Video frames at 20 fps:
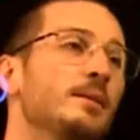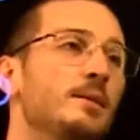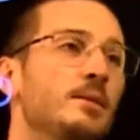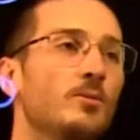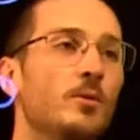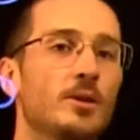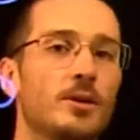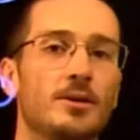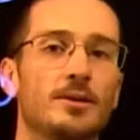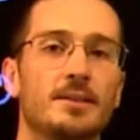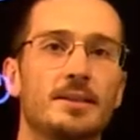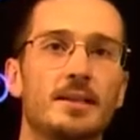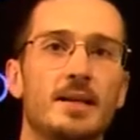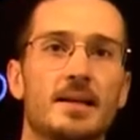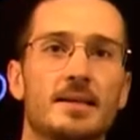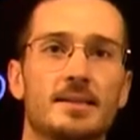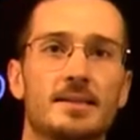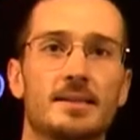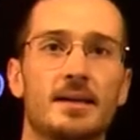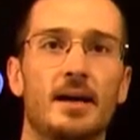what our
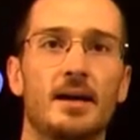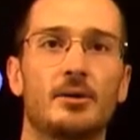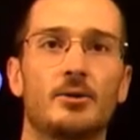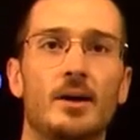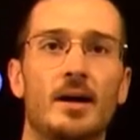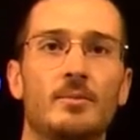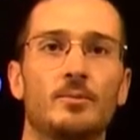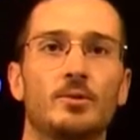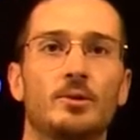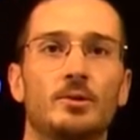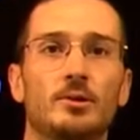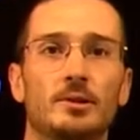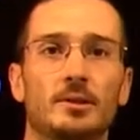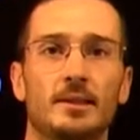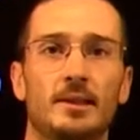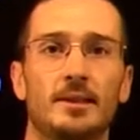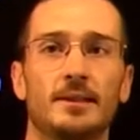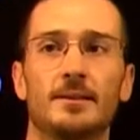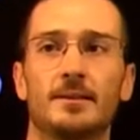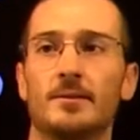TS diagram would look
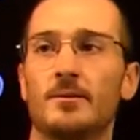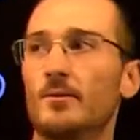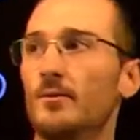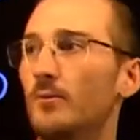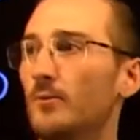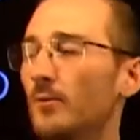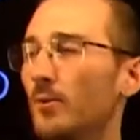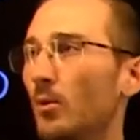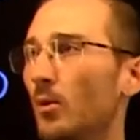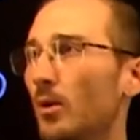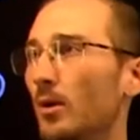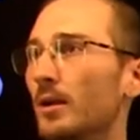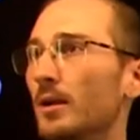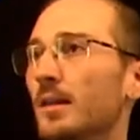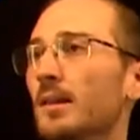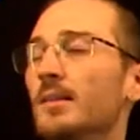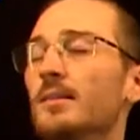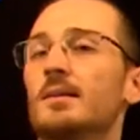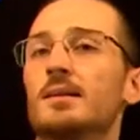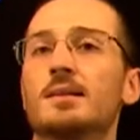like for
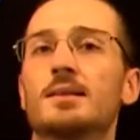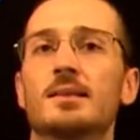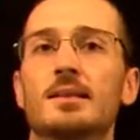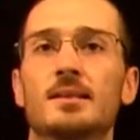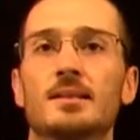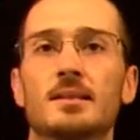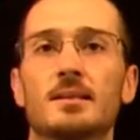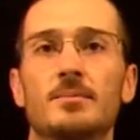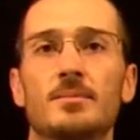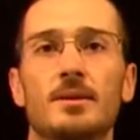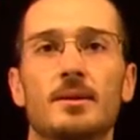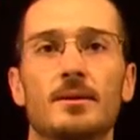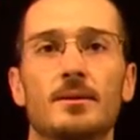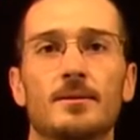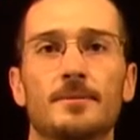this system here.